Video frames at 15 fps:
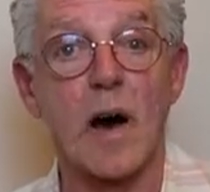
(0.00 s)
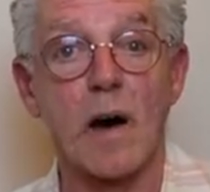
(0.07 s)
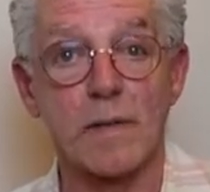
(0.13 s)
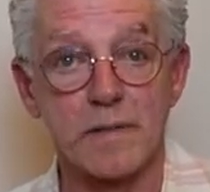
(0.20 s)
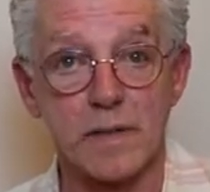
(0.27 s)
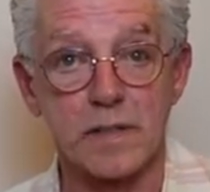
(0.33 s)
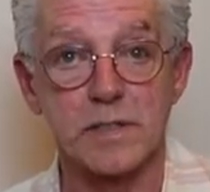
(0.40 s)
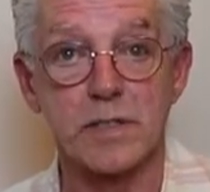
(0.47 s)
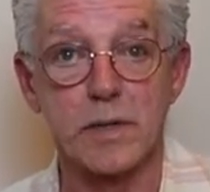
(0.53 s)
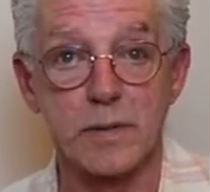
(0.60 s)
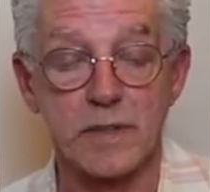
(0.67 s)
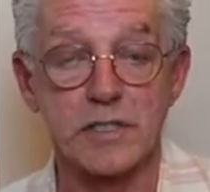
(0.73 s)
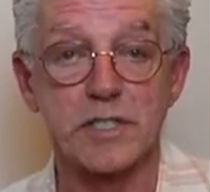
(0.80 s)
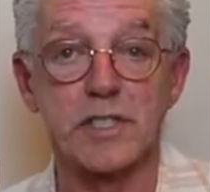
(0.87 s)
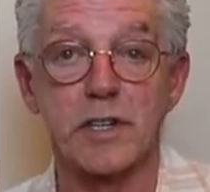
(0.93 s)
offer to
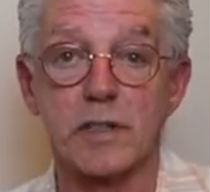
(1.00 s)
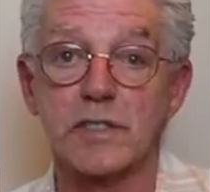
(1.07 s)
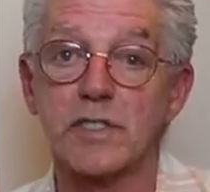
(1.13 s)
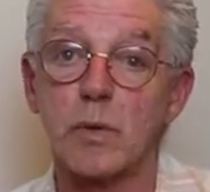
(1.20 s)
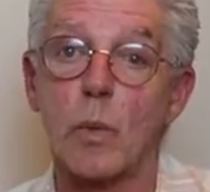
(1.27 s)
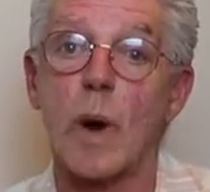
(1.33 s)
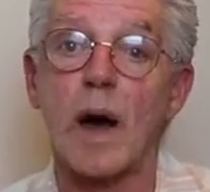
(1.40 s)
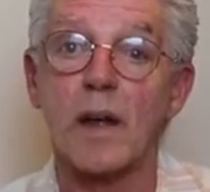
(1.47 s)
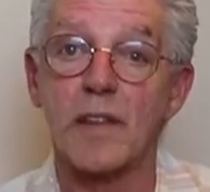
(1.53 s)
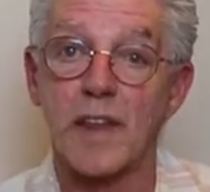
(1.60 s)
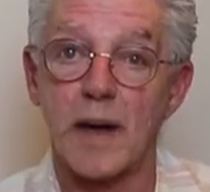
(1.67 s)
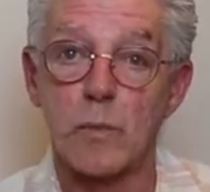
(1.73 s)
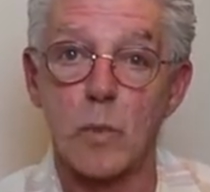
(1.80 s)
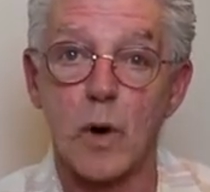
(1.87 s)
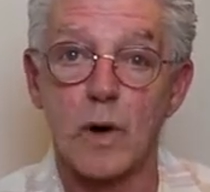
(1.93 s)
the church while
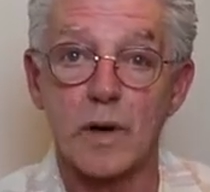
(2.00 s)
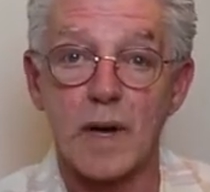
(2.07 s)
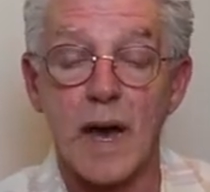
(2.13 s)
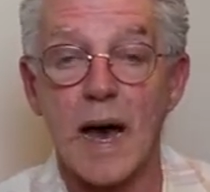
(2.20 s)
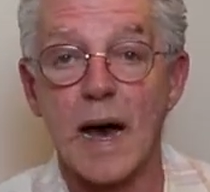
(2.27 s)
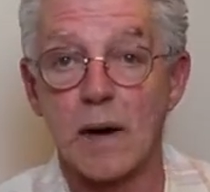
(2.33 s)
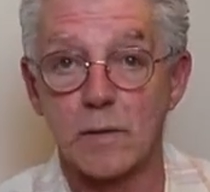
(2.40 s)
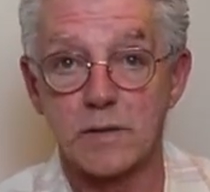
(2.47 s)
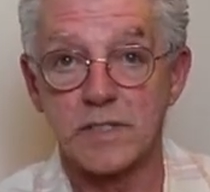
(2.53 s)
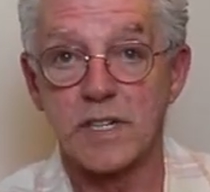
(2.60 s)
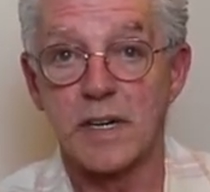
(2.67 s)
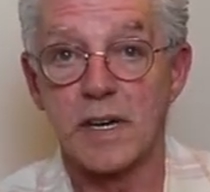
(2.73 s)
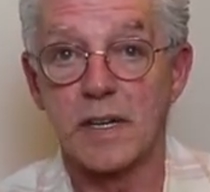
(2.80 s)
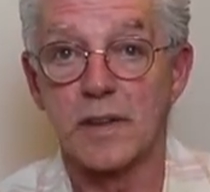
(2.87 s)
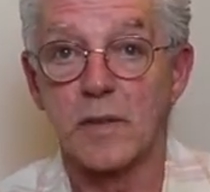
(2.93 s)
they work out
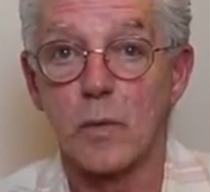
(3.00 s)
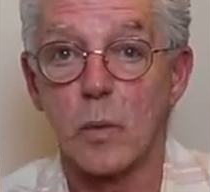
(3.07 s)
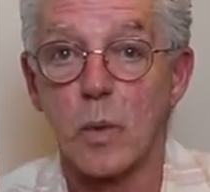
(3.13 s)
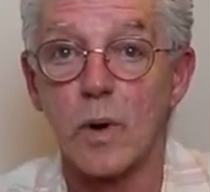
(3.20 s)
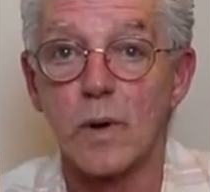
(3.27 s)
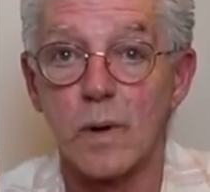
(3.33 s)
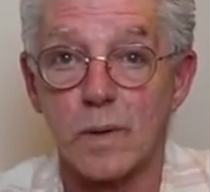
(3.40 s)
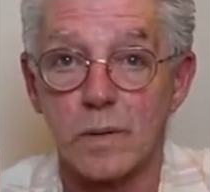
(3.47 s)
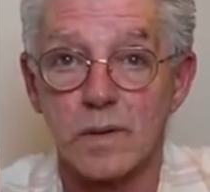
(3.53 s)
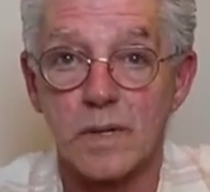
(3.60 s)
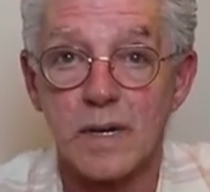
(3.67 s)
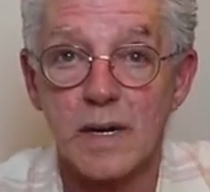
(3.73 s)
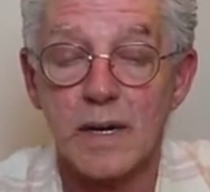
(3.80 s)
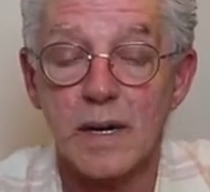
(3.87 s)
in the world.